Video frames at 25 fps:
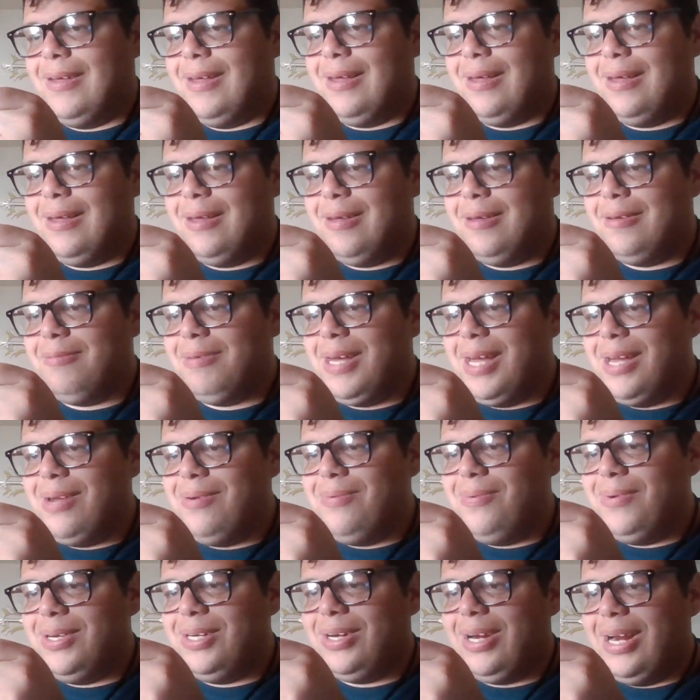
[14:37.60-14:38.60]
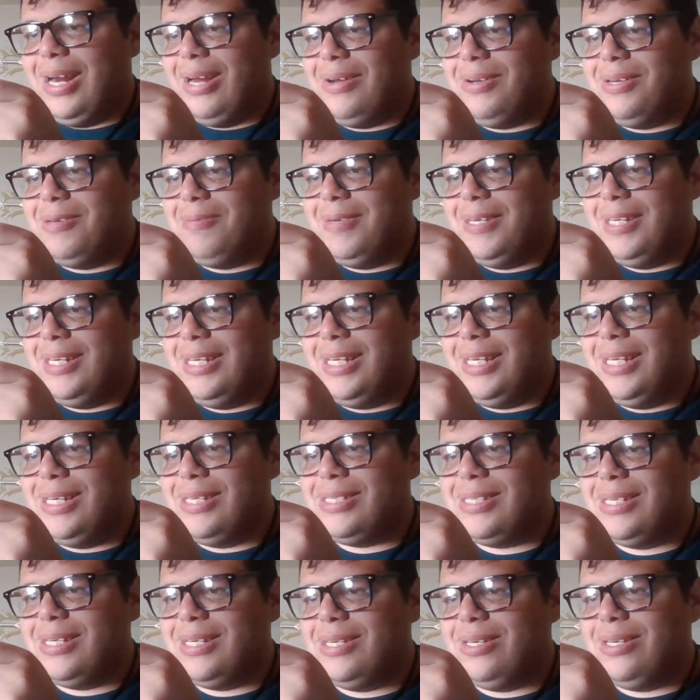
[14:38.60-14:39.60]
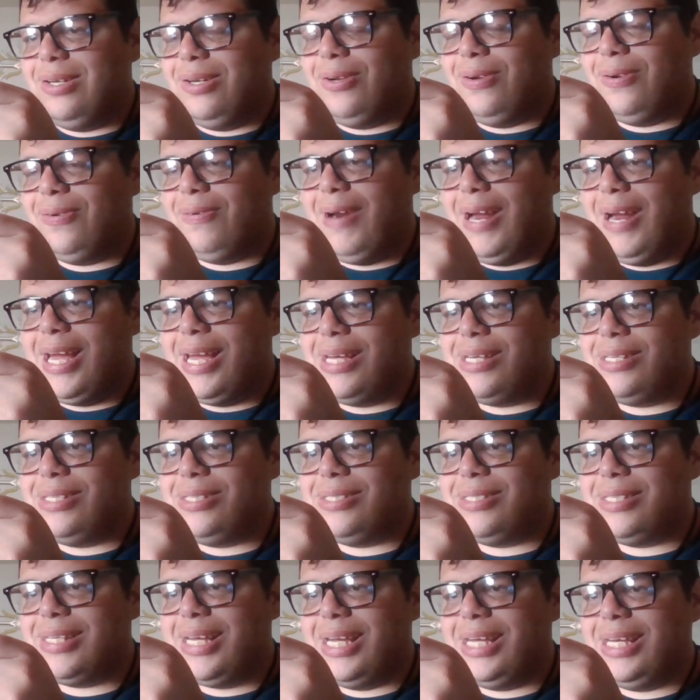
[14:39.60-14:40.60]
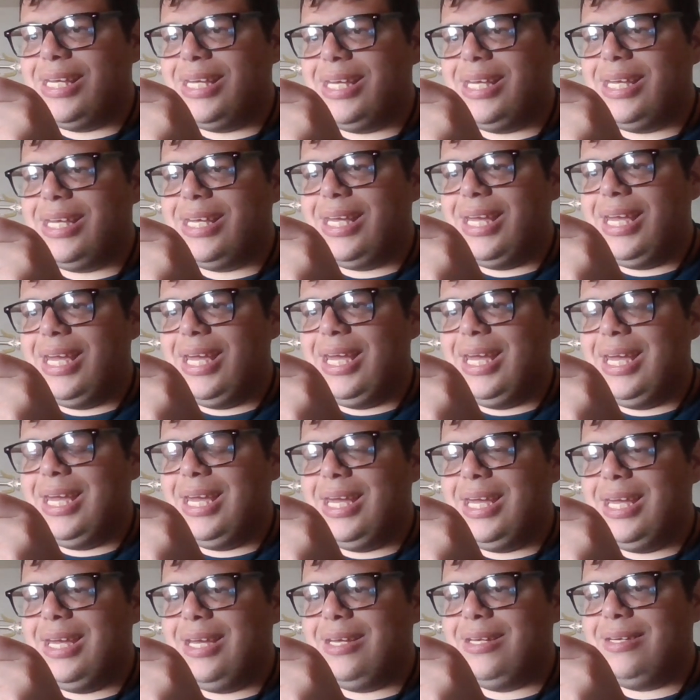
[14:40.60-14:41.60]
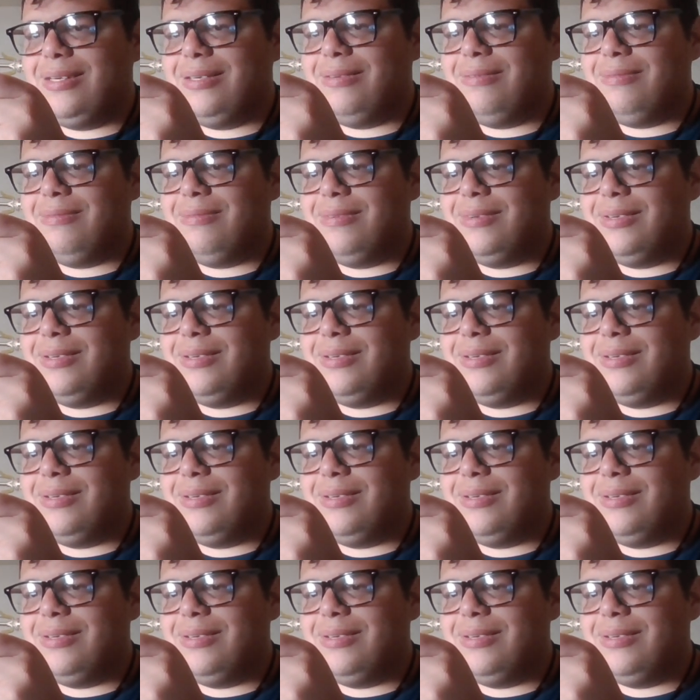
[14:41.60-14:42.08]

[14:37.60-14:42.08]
Uh, but I wonder how come it needs a grass, psychic, and